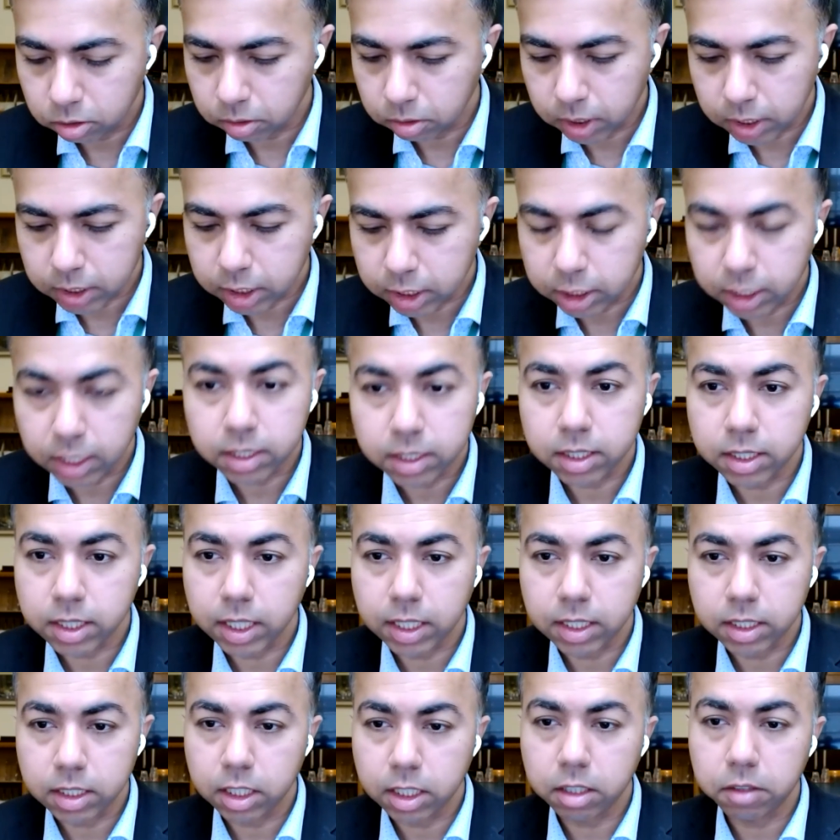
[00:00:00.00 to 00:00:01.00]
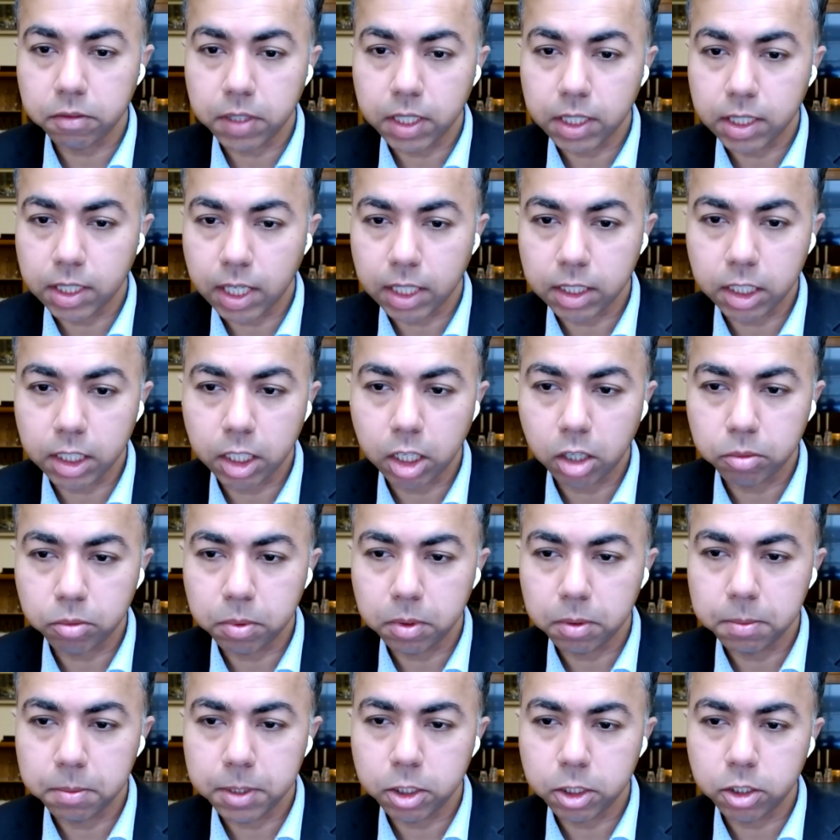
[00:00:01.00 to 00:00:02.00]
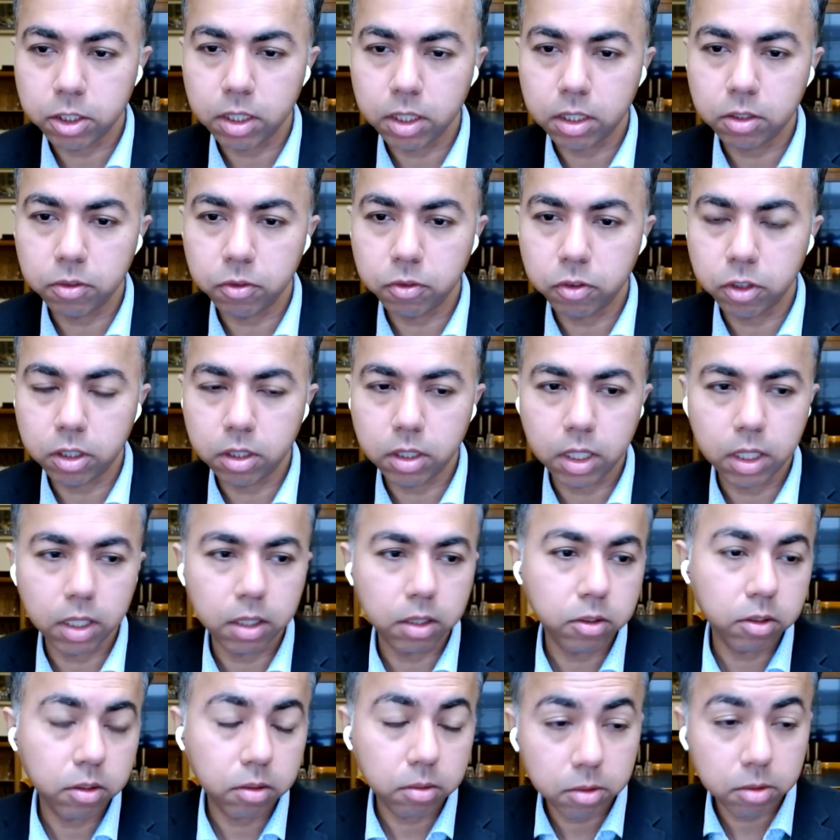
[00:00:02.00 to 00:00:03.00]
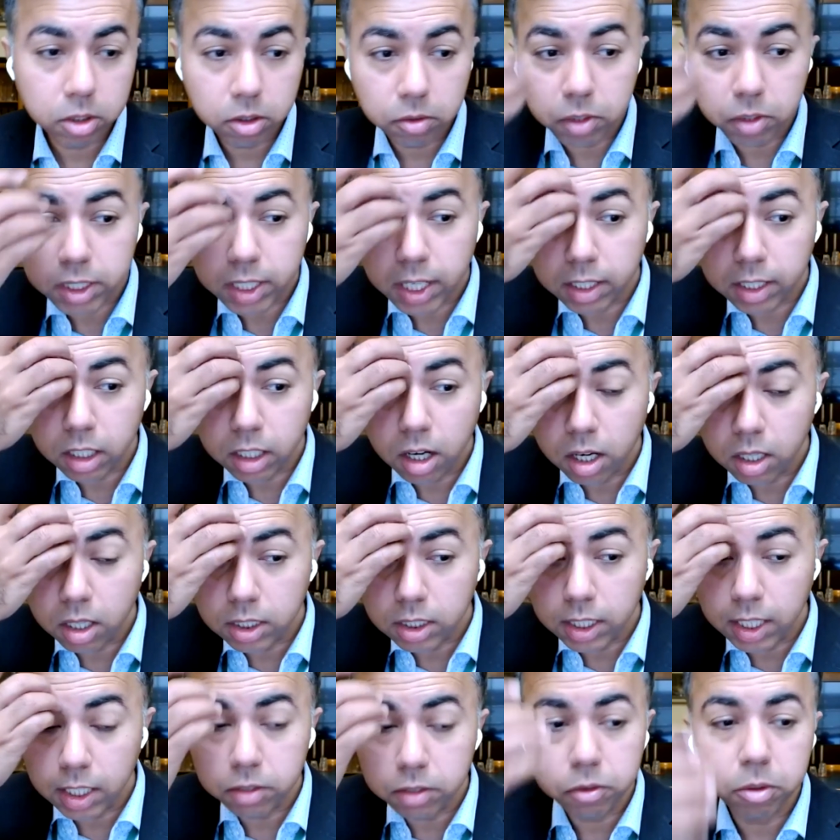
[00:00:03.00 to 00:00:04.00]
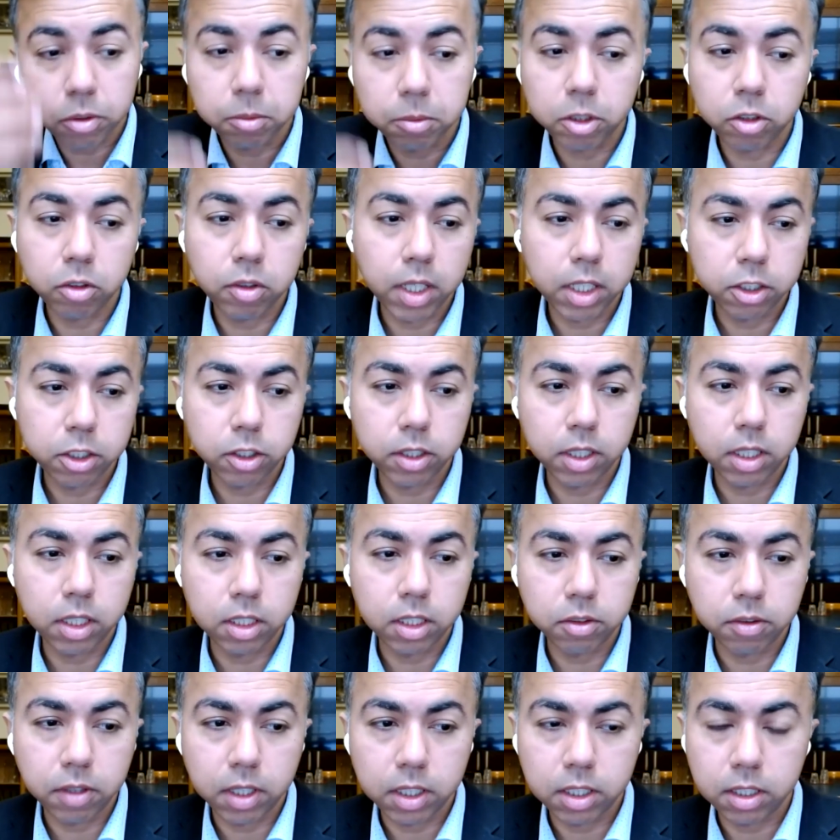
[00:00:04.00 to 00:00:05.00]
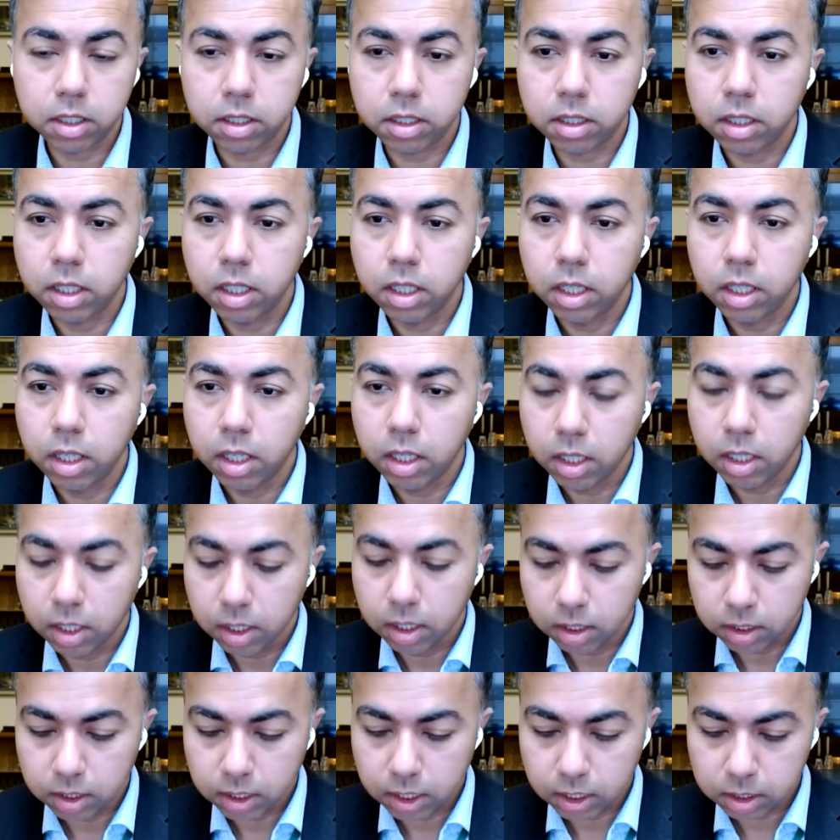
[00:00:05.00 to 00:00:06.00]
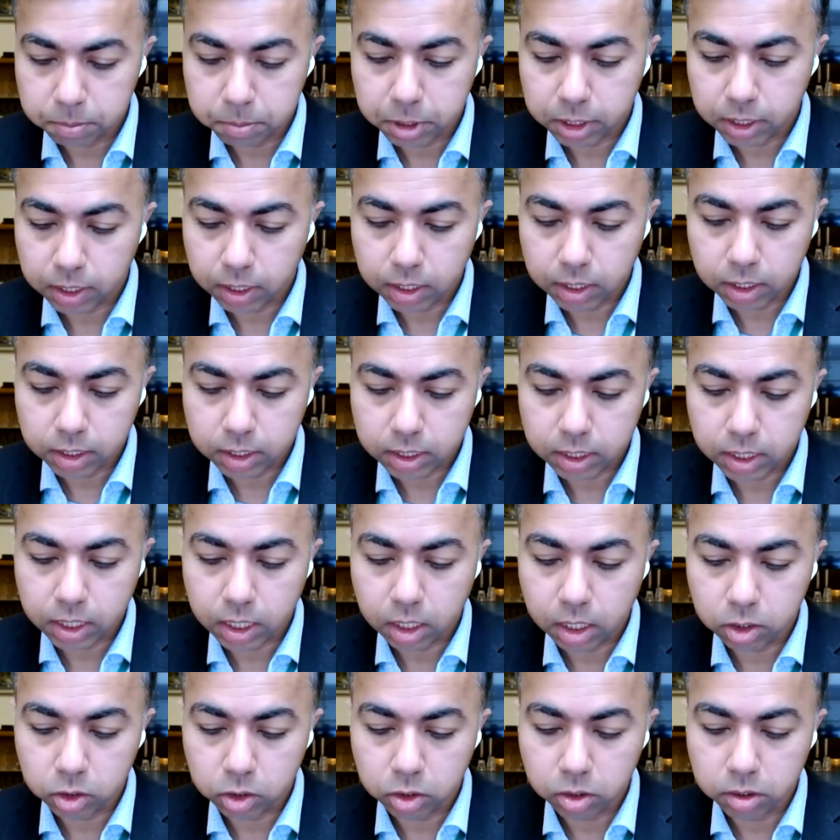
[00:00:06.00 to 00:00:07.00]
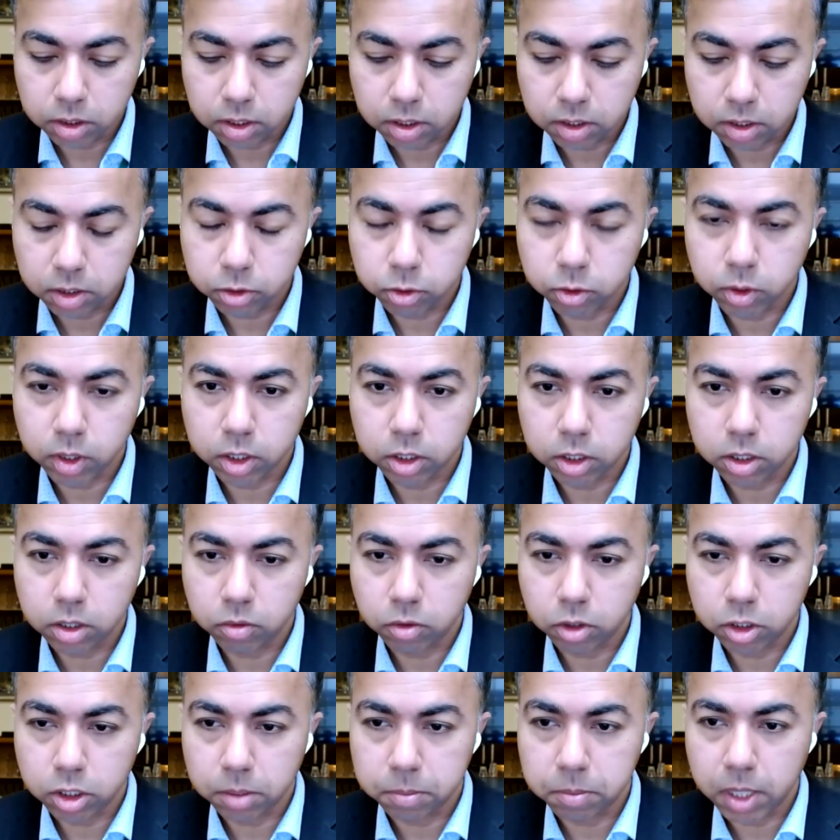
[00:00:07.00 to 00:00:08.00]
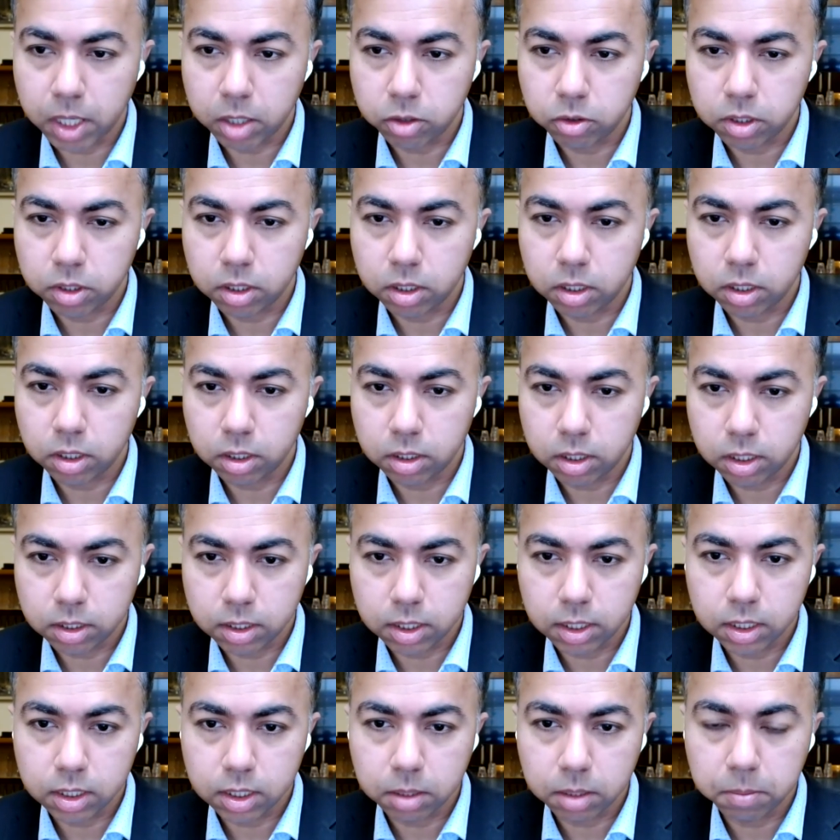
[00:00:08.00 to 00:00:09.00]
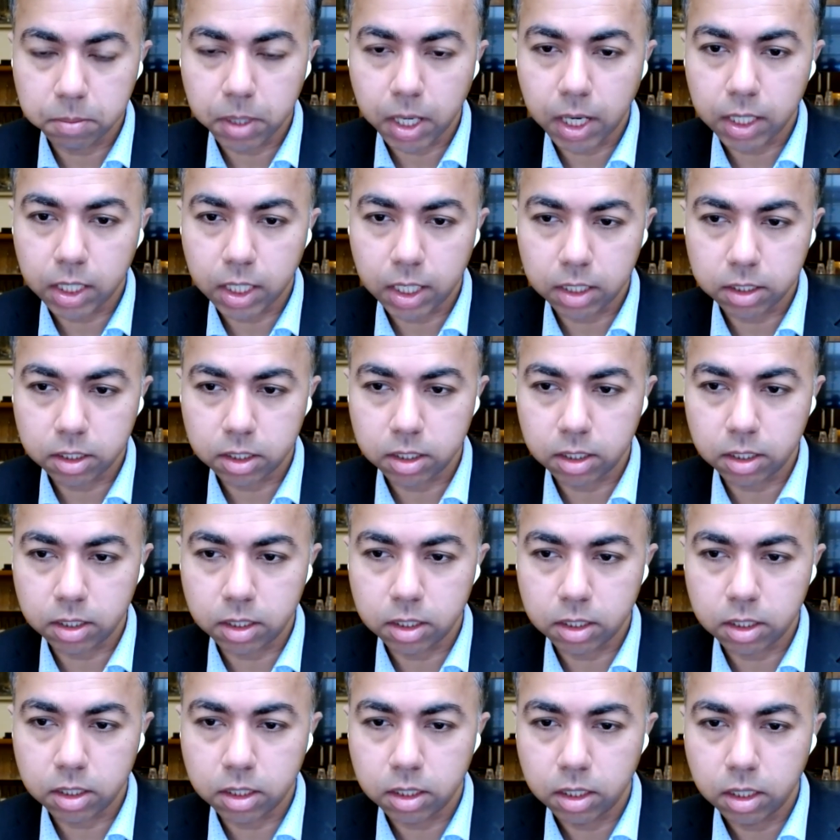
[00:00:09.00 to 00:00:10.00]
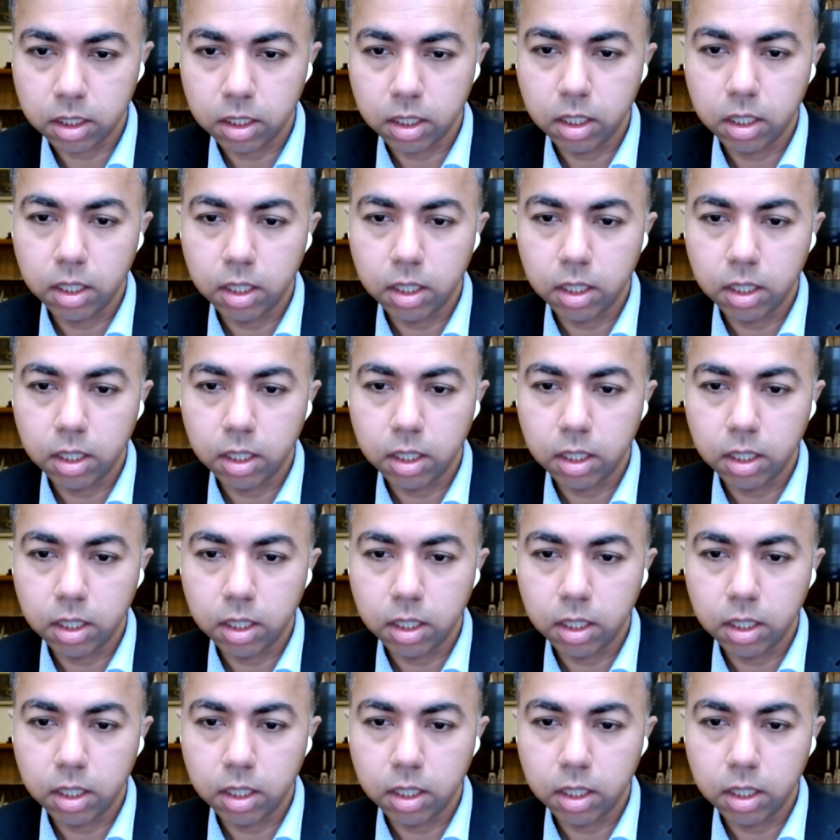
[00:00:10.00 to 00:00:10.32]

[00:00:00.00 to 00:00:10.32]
adjust things in a way that allow publishing for us. So what I can't get from the question is whether this particular scenario, the restriction was about the CC BY license,